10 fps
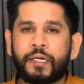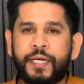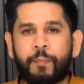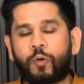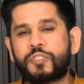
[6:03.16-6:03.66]

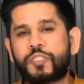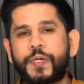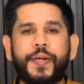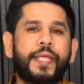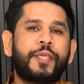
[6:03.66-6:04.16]

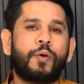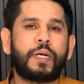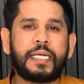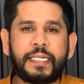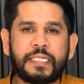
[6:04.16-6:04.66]
demonstrating your
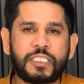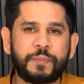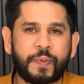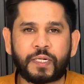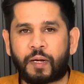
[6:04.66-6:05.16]

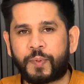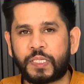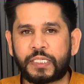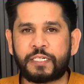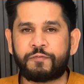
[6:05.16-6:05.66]
leadership and
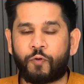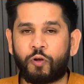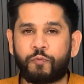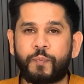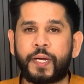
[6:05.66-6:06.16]
community
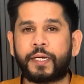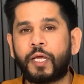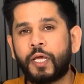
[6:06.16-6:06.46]
involvement,